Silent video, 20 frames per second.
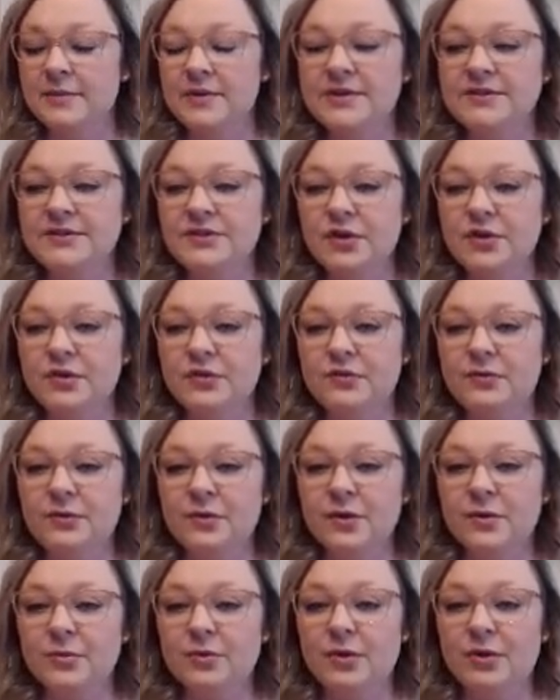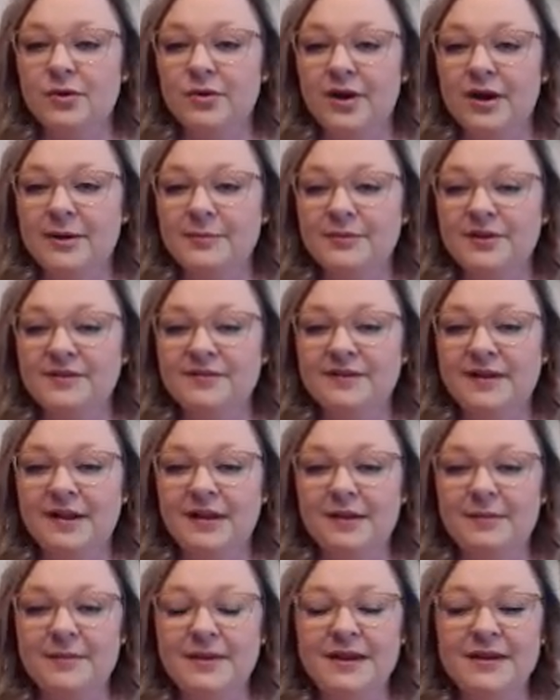So for program
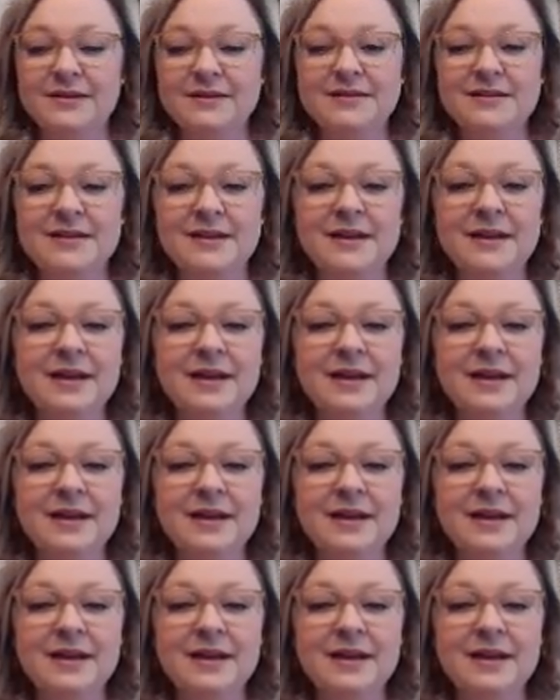development,